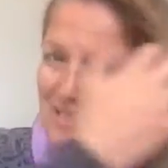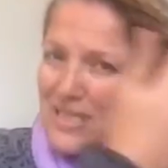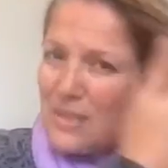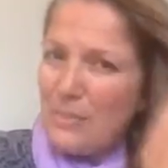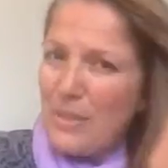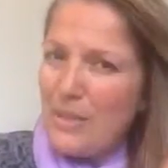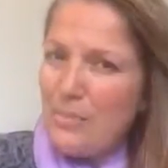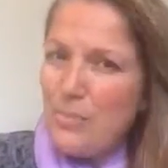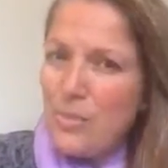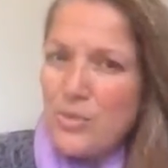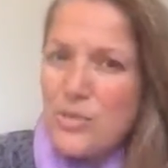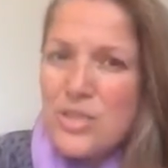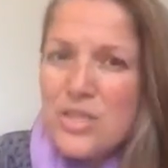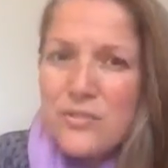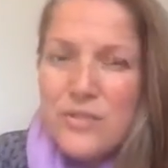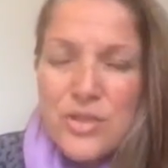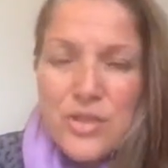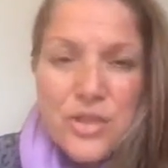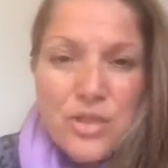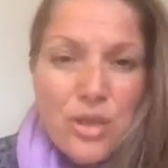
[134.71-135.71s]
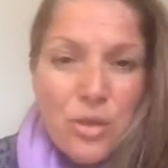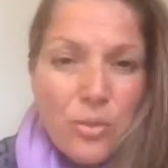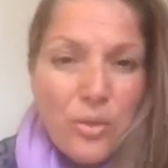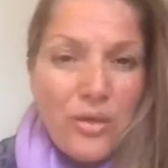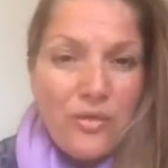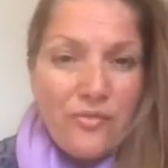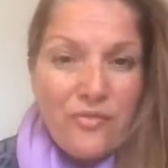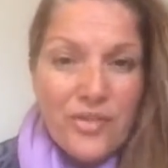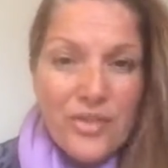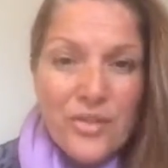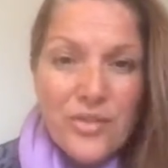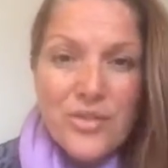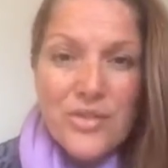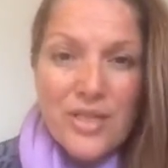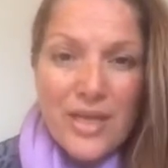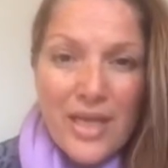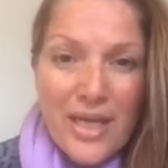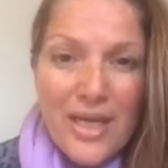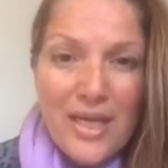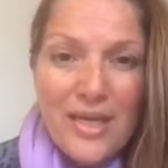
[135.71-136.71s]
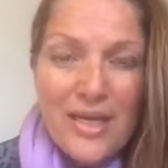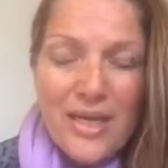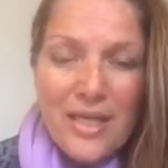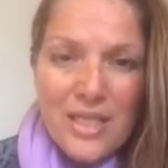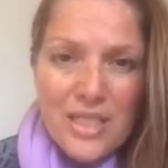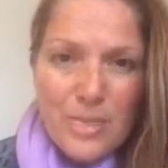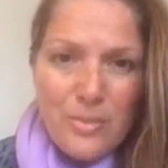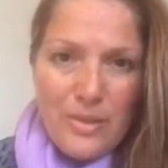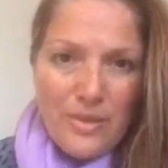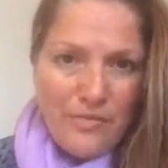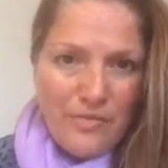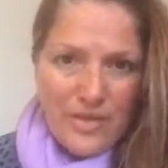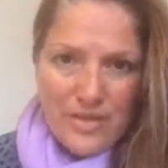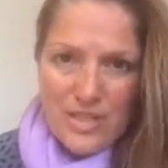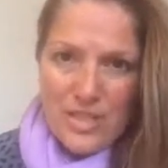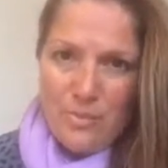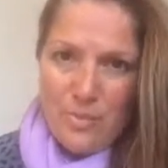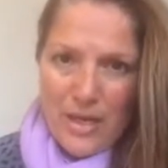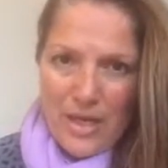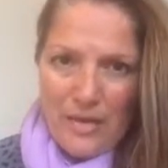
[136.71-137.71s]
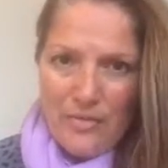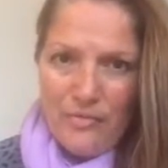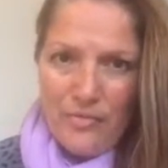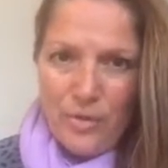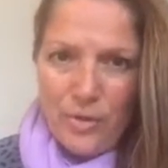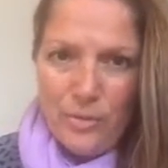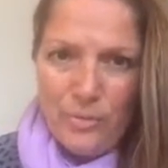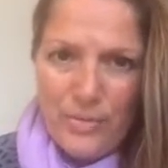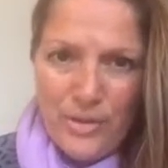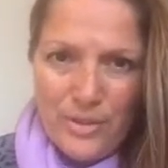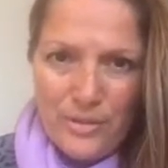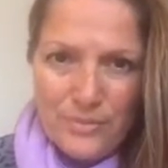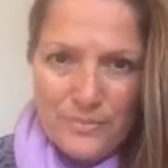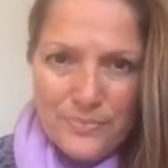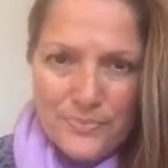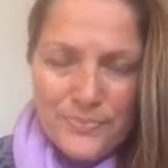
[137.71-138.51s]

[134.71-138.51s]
I mean, most of us know what it feels like to be affected by a full moon.